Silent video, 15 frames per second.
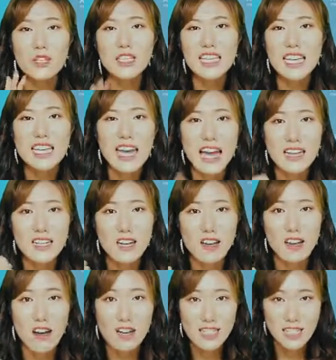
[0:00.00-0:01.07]
for skin
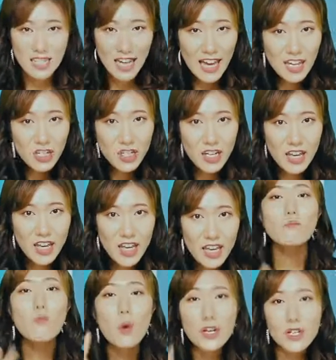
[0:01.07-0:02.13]

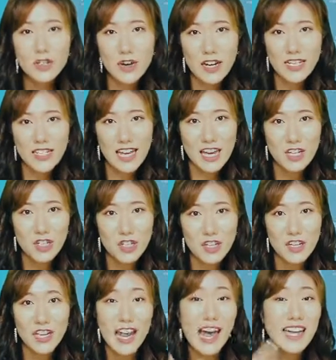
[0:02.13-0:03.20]
antioxidation,
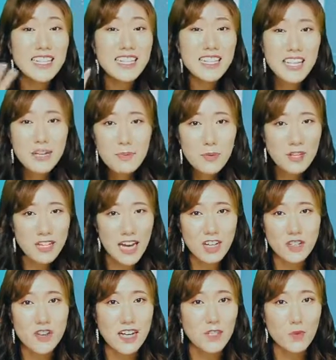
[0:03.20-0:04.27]
moisturization, and skin
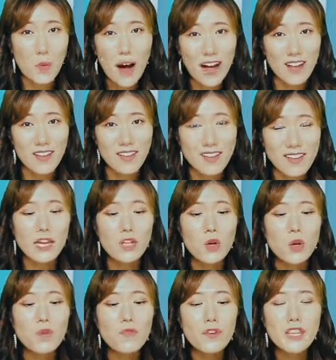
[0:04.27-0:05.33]
protection as well.
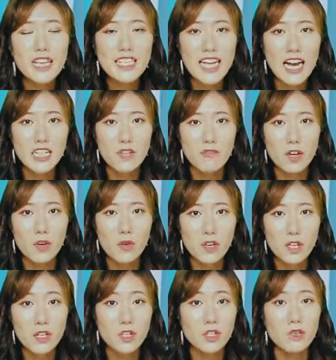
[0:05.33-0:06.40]
In order for these active
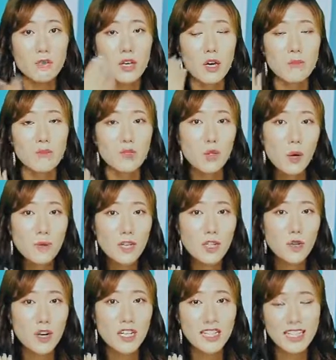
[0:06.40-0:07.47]
ingredients to be absorbed
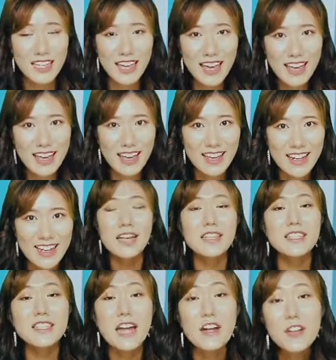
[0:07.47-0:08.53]
into our skin,
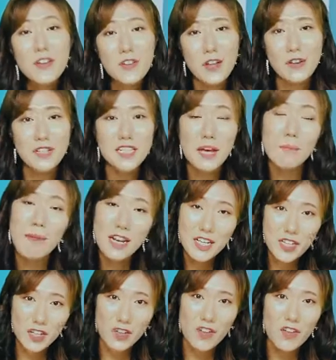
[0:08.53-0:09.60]
cellulose and
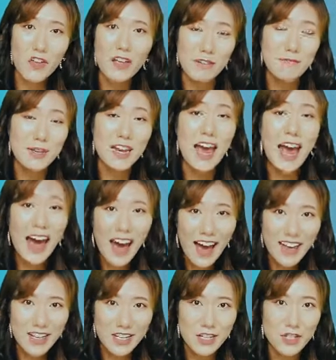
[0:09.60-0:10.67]
mannitol have been
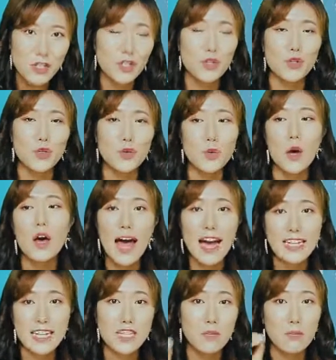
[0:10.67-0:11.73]
added
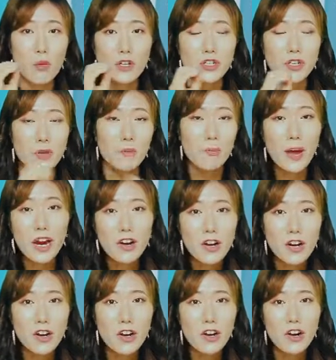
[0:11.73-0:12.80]
to act as a
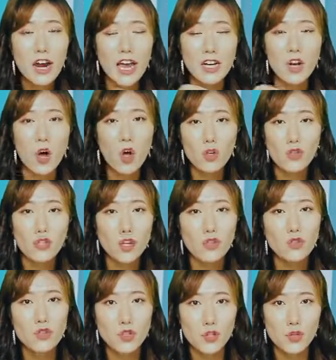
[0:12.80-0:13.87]
moisture barrier
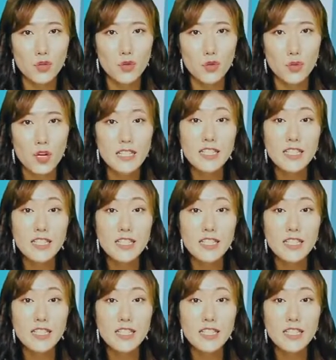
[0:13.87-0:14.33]
and also